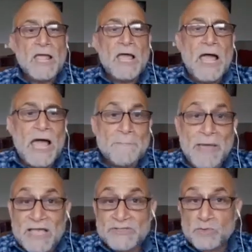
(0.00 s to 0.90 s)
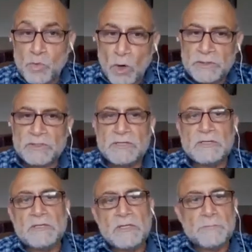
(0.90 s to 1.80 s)
Hamas won
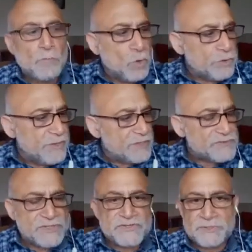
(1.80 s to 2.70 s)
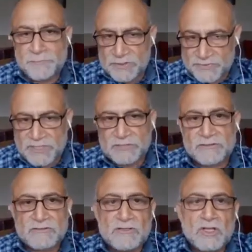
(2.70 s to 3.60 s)
more than
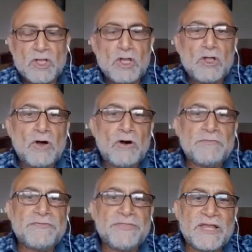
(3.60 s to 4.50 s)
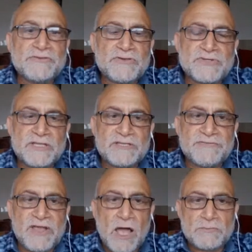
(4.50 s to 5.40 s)
60% of the Legislative
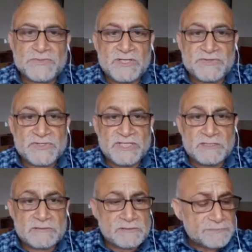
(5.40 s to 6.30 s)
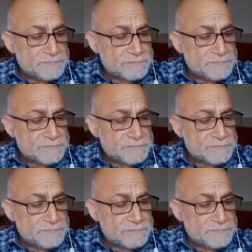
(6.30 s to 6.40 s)
Council seats,